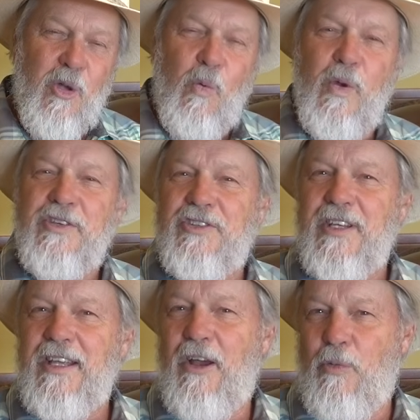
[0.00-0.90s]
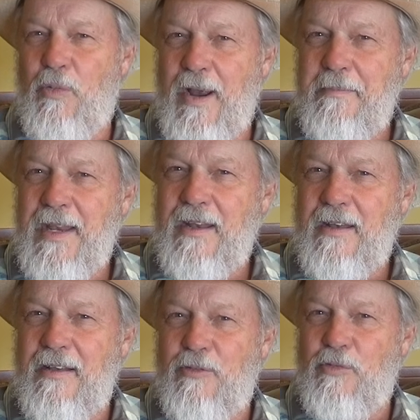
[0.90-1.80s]
We see a remnant
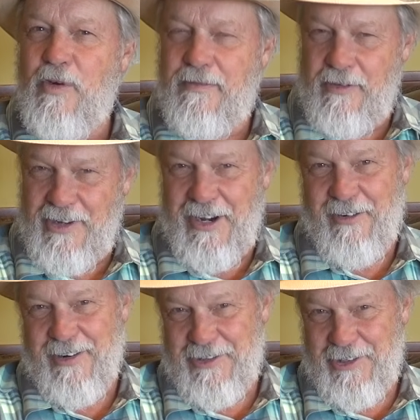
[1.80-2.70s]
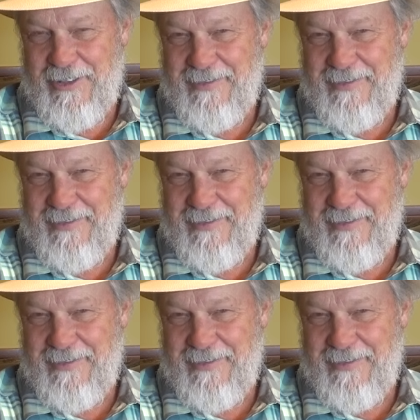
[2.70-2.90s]
river terrace.